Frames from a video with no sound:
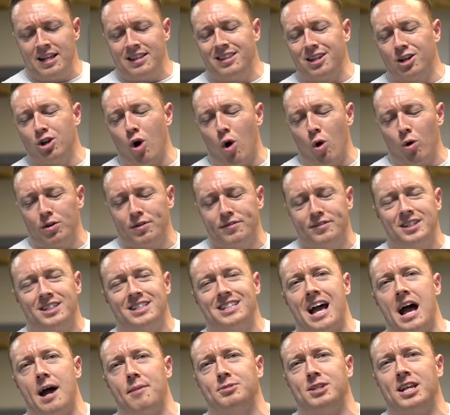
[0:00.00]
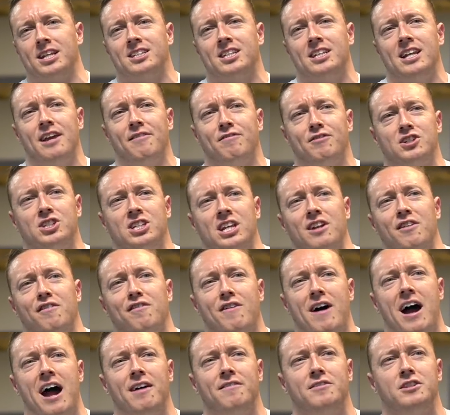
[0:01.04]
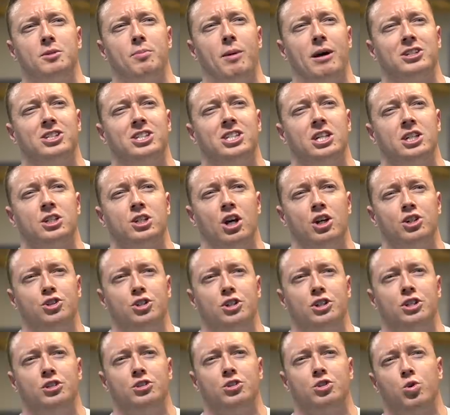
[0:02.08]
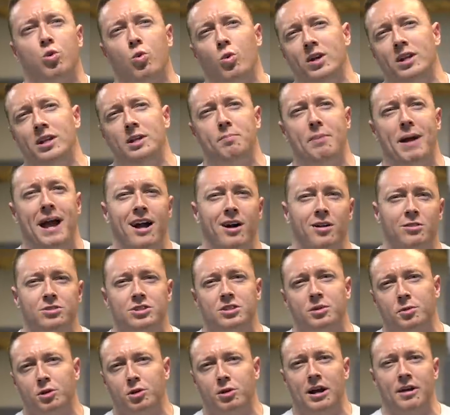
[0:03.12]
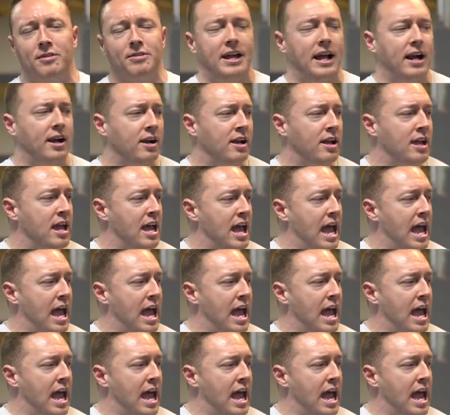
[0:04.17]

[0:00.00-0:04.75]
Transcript: The goal of the top set today for a set of five is about 620 pounds, somewhere around there.